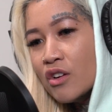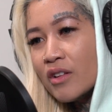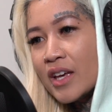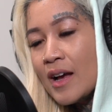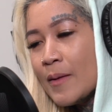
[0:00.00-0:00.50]

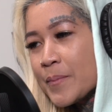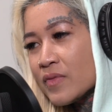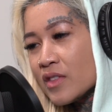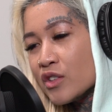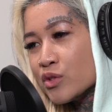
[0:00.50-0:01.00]
Like
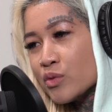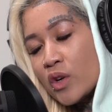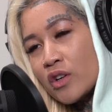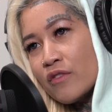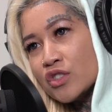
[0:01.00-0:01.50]
there's
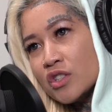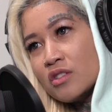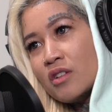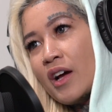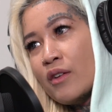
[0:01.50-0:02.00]
one
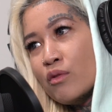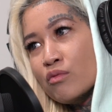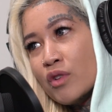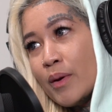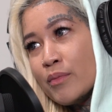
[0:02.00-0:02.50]
conversation that I
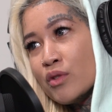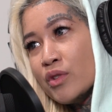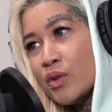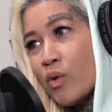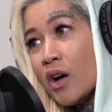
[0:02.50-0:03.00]
remember
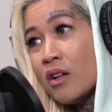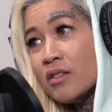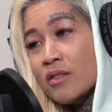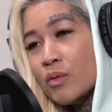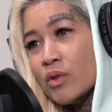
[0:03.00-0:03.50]
really
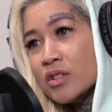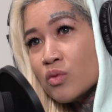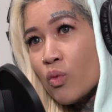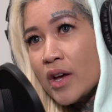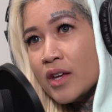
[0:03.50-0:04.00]
well
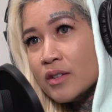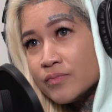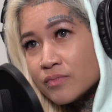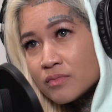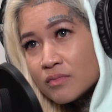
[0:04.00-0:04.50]
was
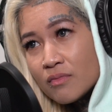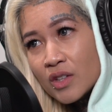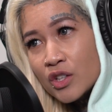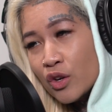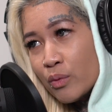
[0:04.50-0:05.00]
when,
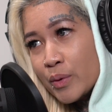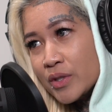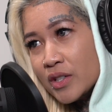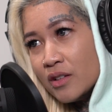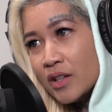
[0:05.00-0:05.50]
we were
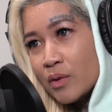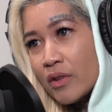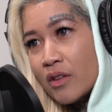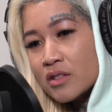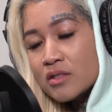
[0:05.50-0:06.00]
dealing with,